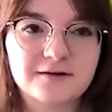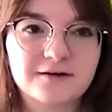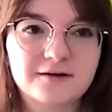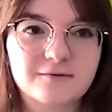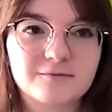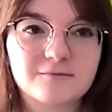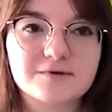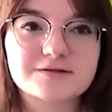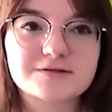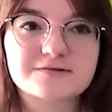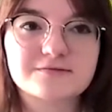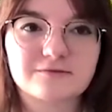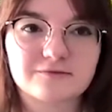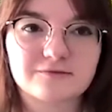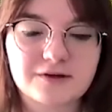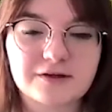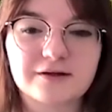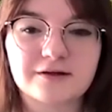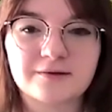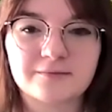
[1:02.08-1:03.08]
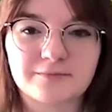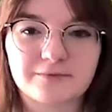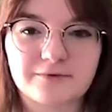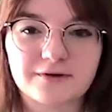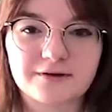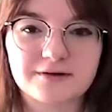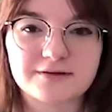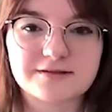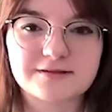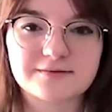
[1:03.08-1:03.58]
was really
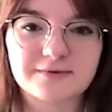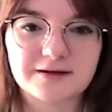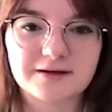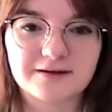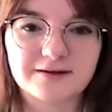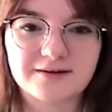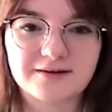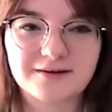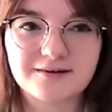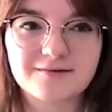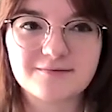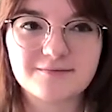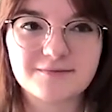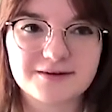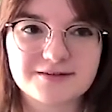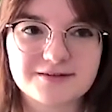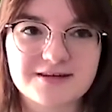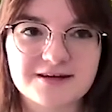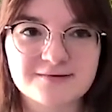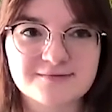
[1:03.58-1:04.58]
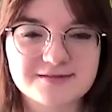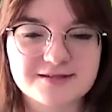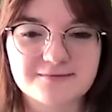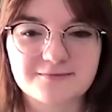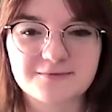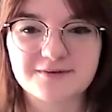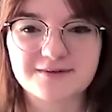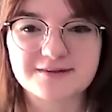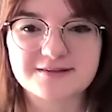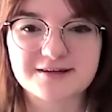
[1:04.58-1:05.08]
important to me, because I'm
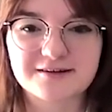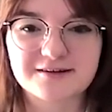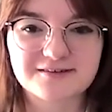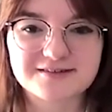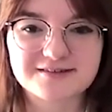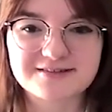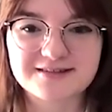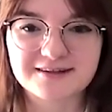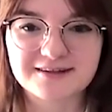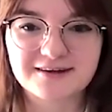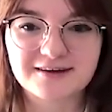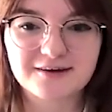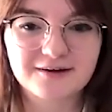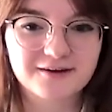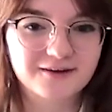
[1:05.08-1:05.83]
someone that's always like,